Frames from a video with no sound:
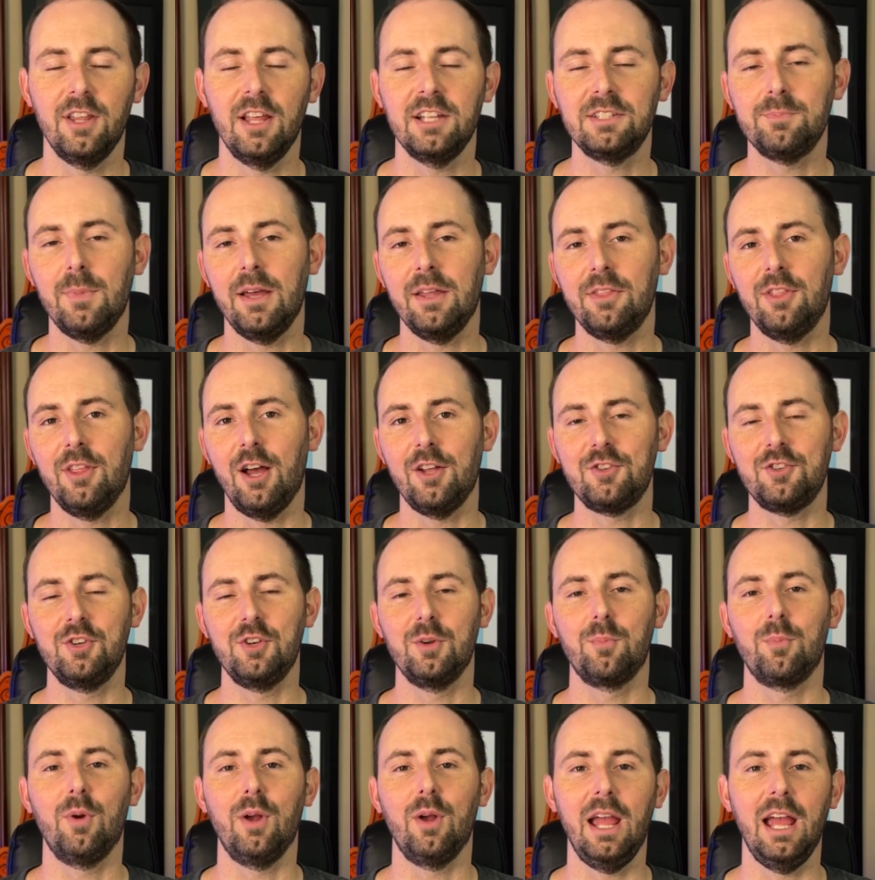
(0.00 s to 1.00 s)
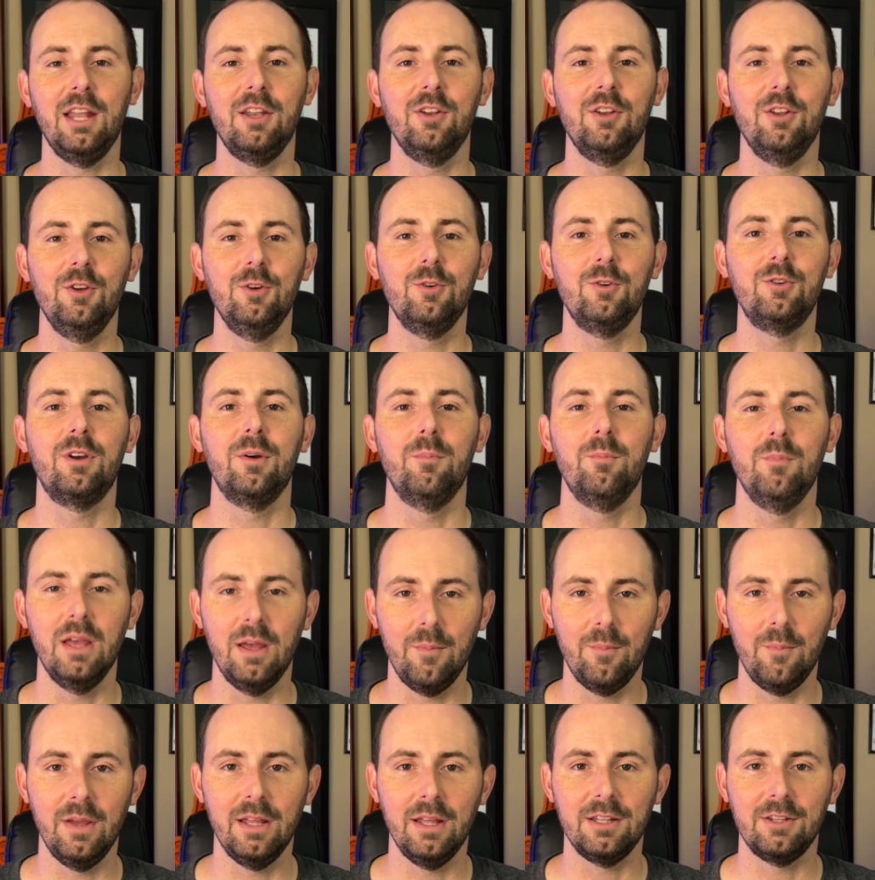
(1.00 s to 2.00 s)
that's my thoughts on your brand new
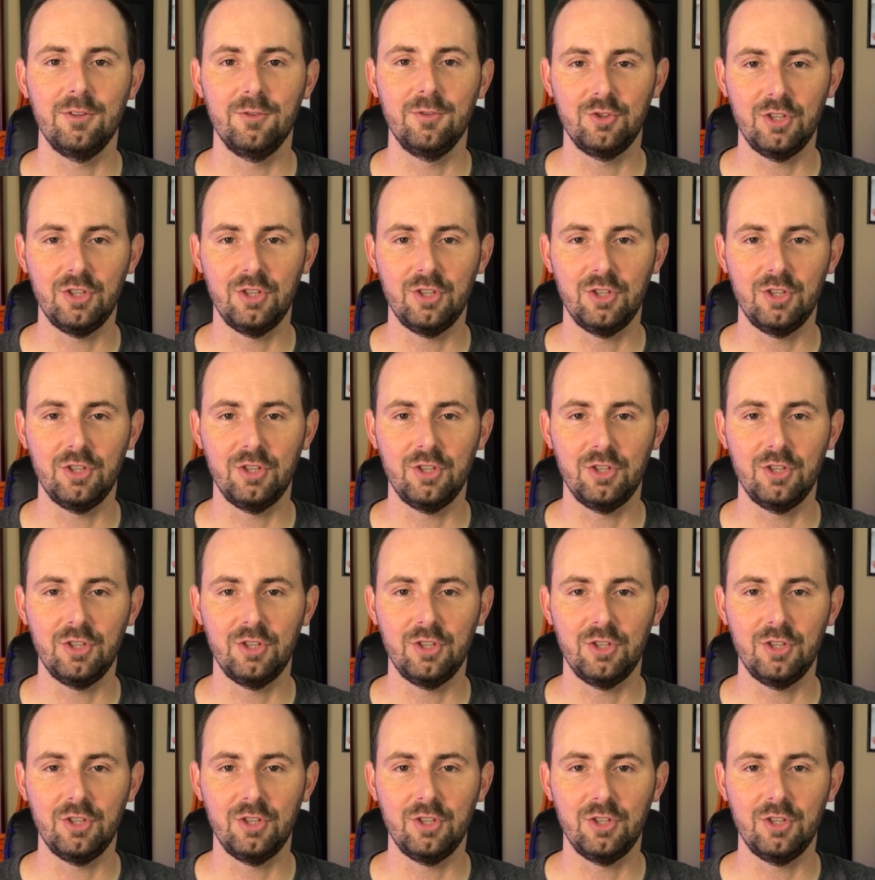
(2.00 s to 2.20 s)
commitment.